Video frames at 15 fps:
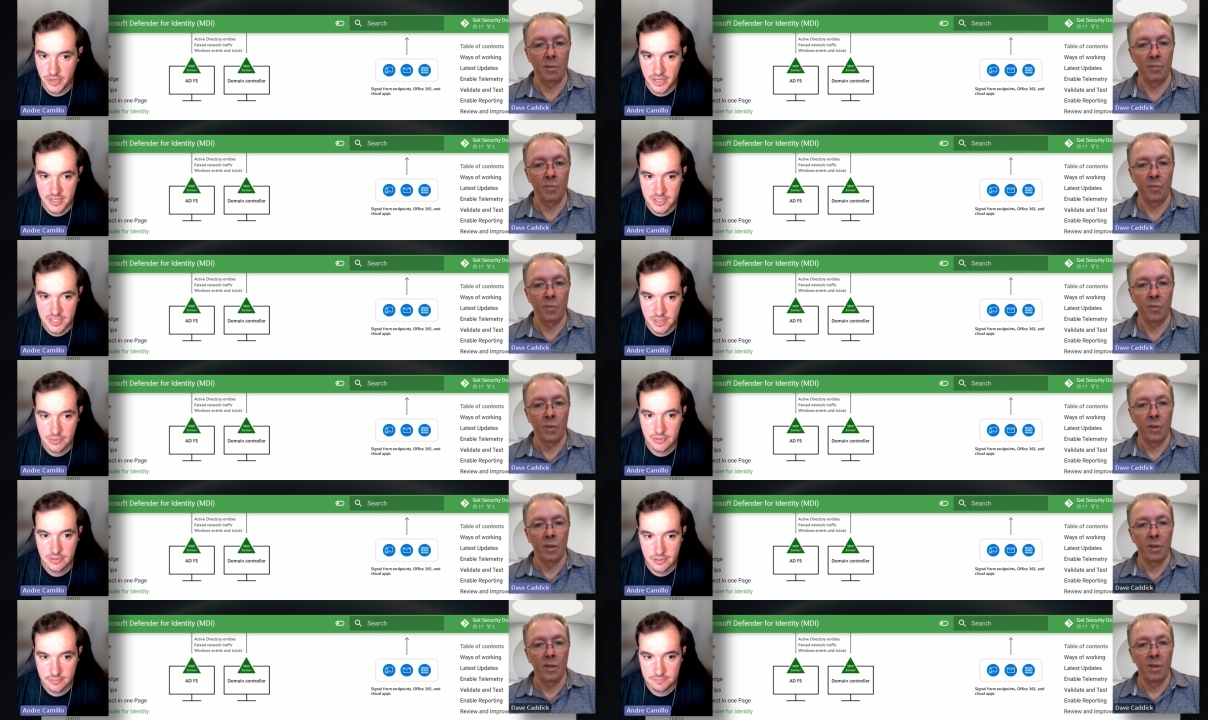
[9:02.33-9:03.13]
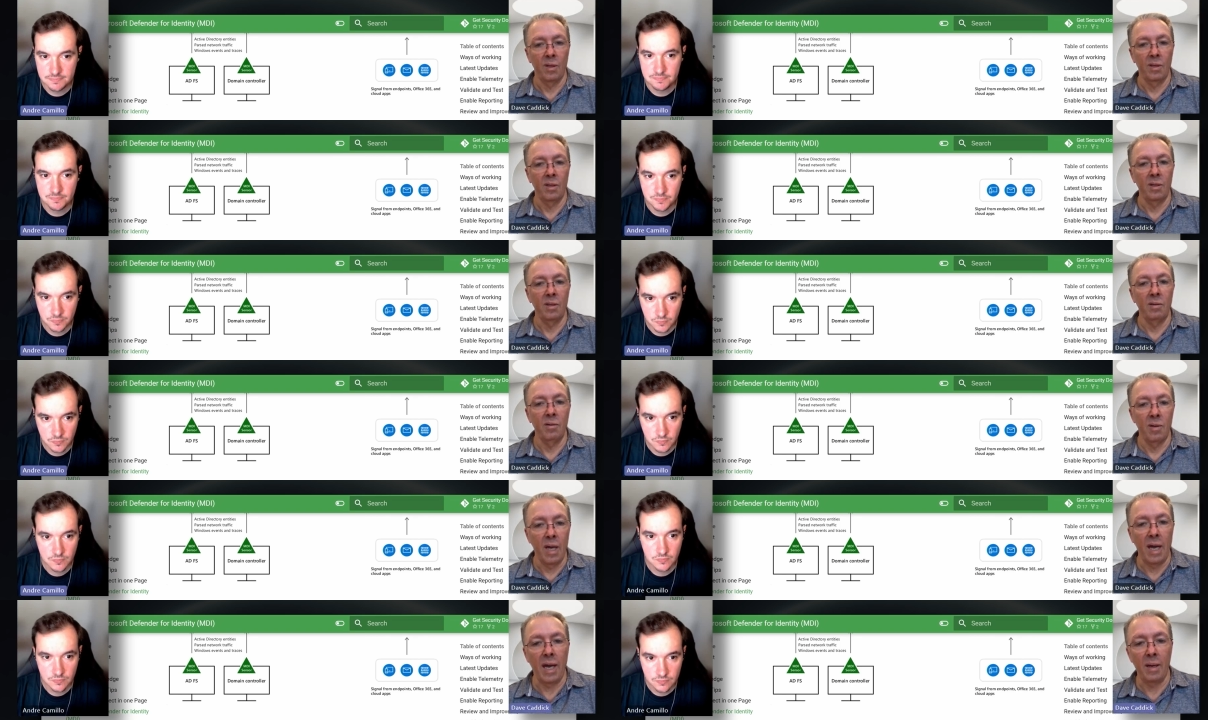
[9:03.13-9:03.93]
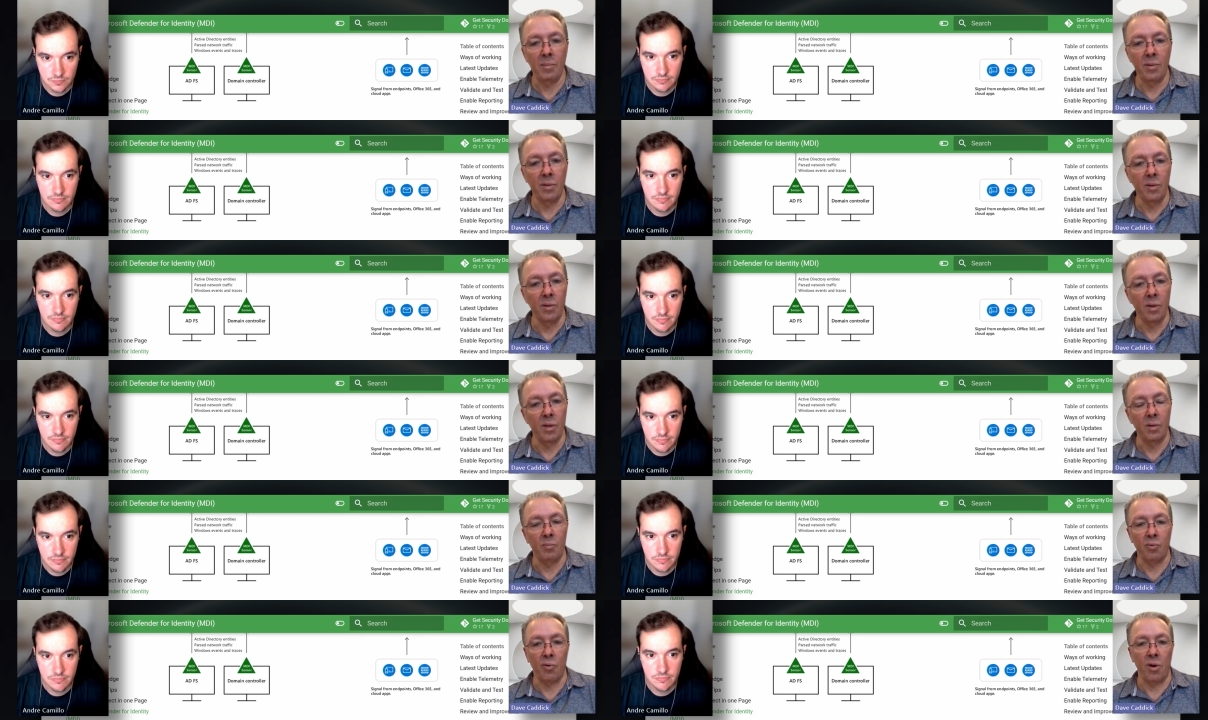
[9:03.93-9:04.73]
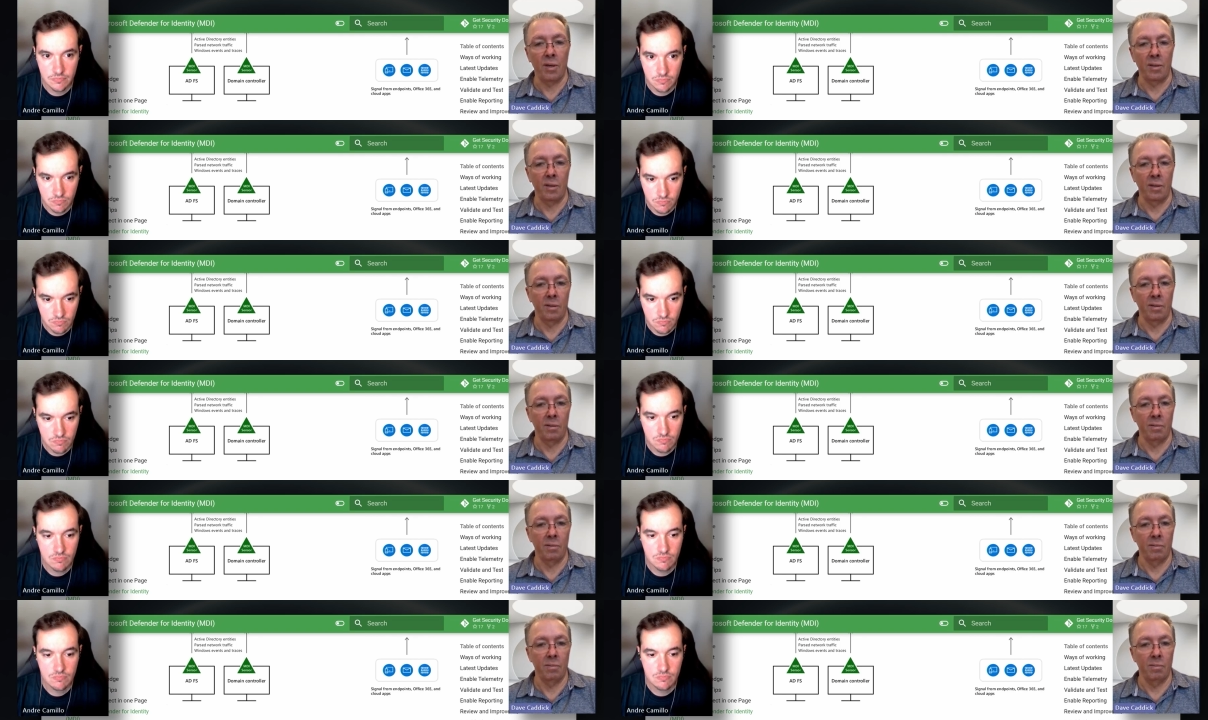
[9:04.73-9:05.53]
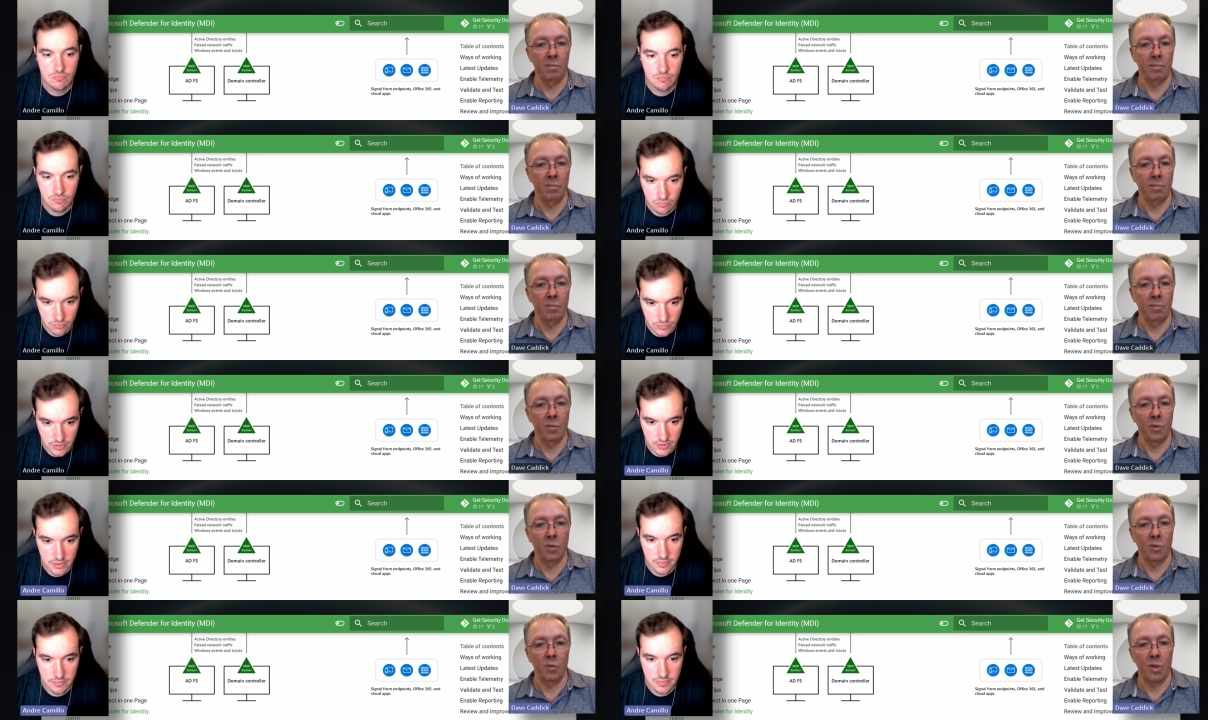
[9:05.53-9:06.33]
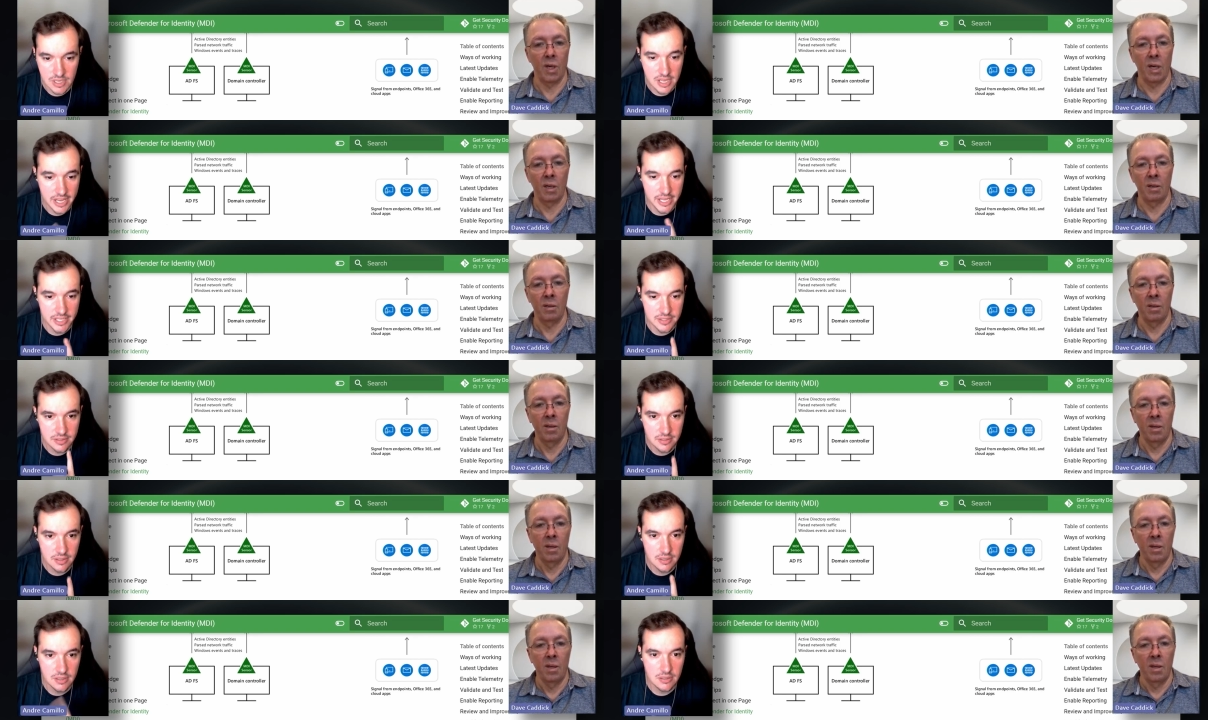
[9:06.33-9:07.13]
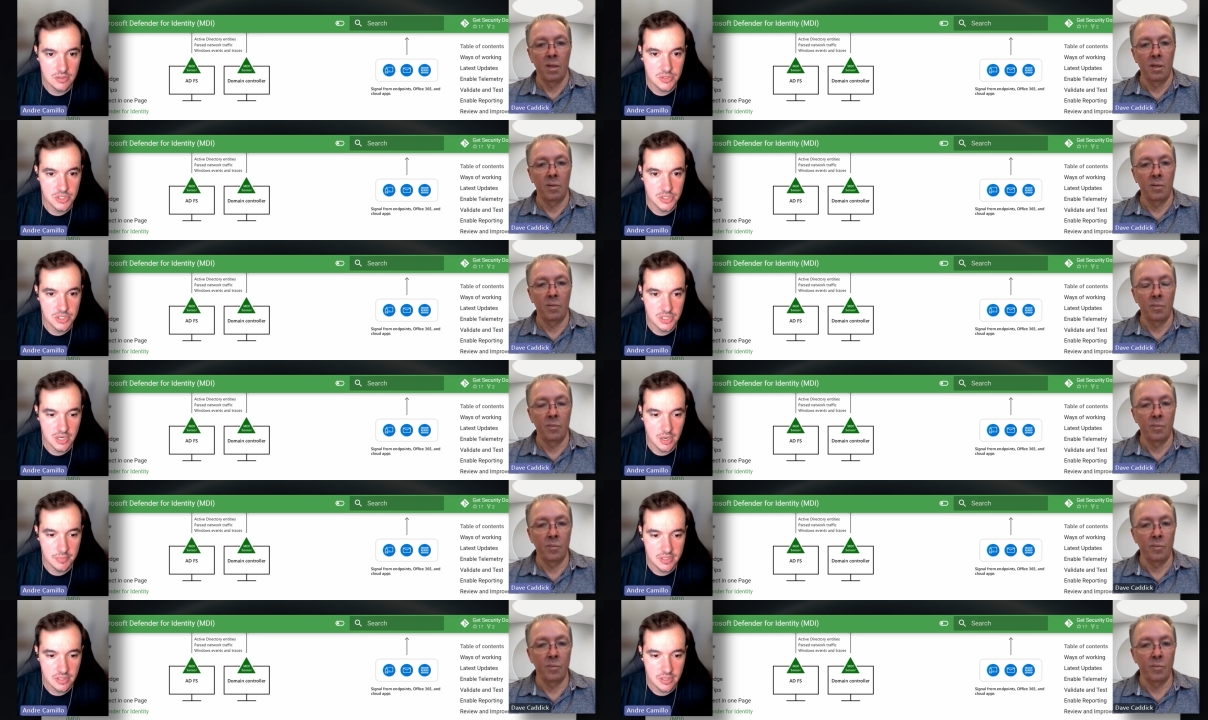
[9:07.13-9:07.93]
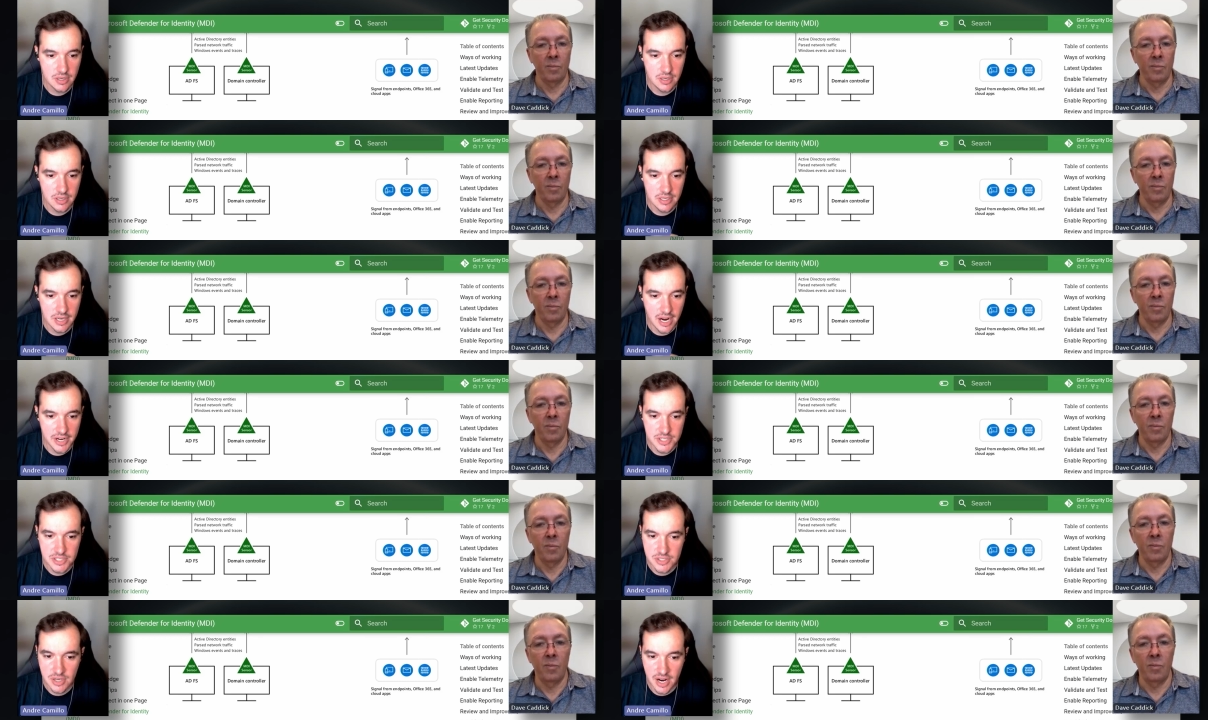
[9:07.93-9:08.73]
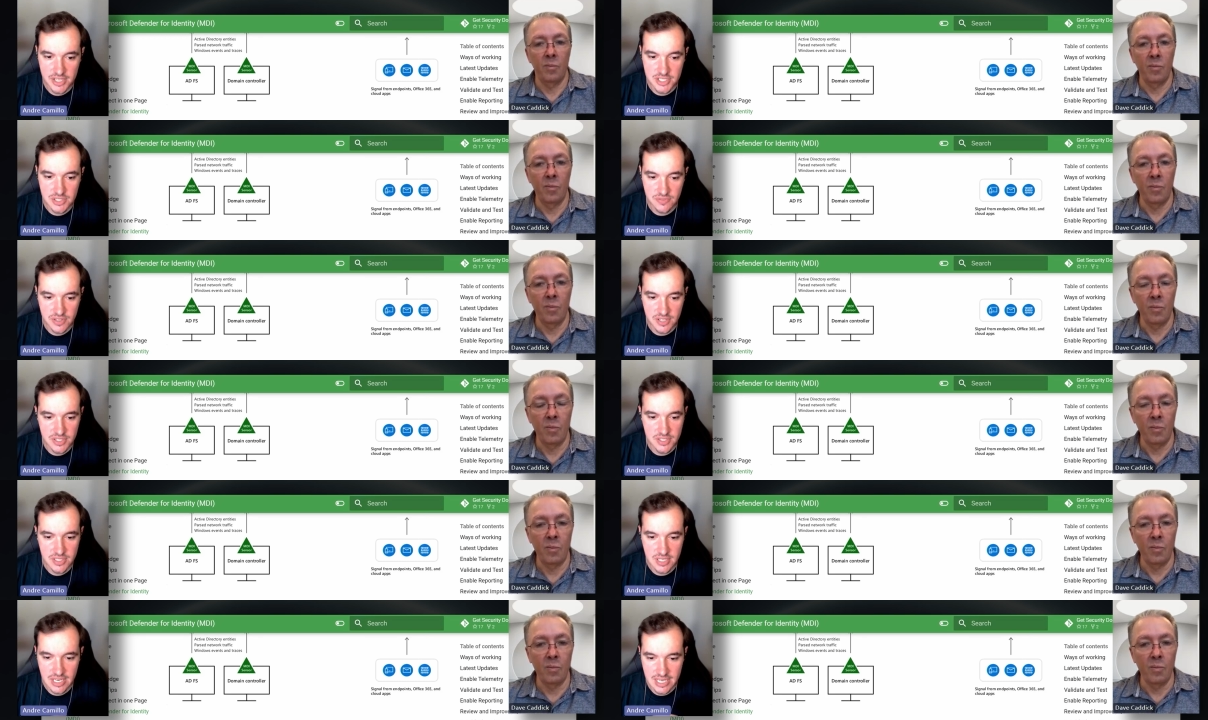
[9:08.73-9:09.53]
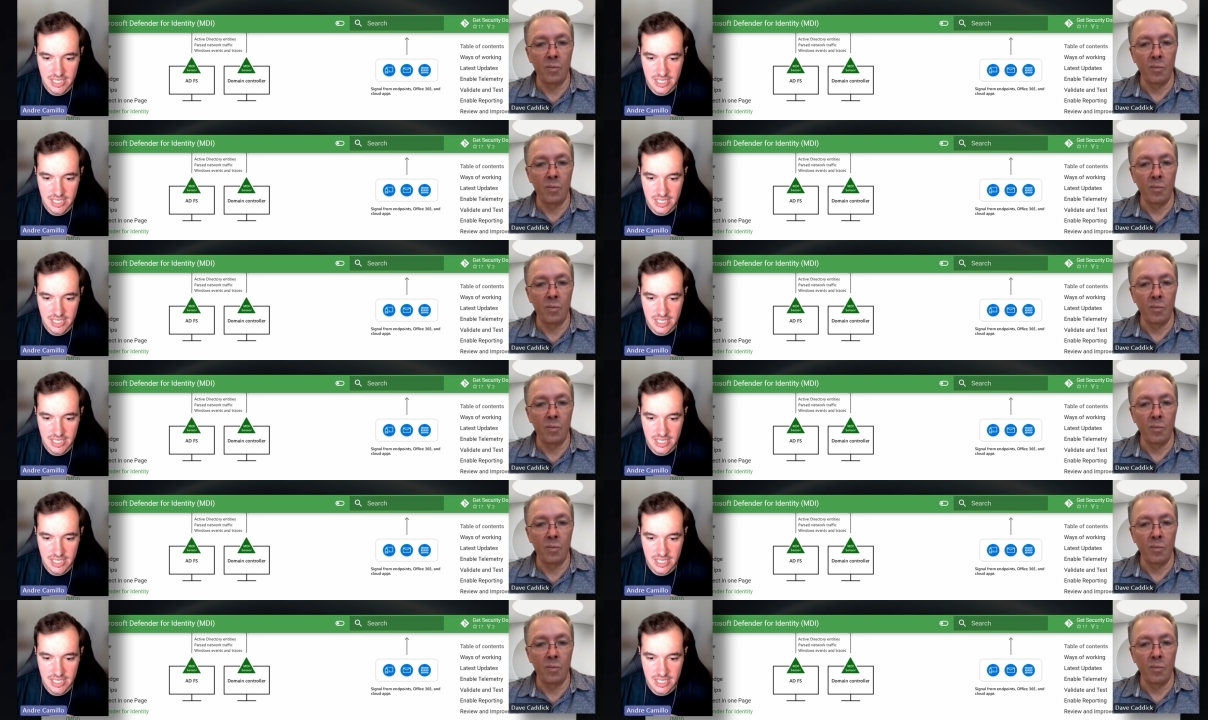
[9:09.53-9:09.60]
Speaker 1: Great
Speaker 2: example, yeah.
Speaker 1: Absolutely priceless. Yeah. Okay. And
Speaker 2: just a comment, ISV is an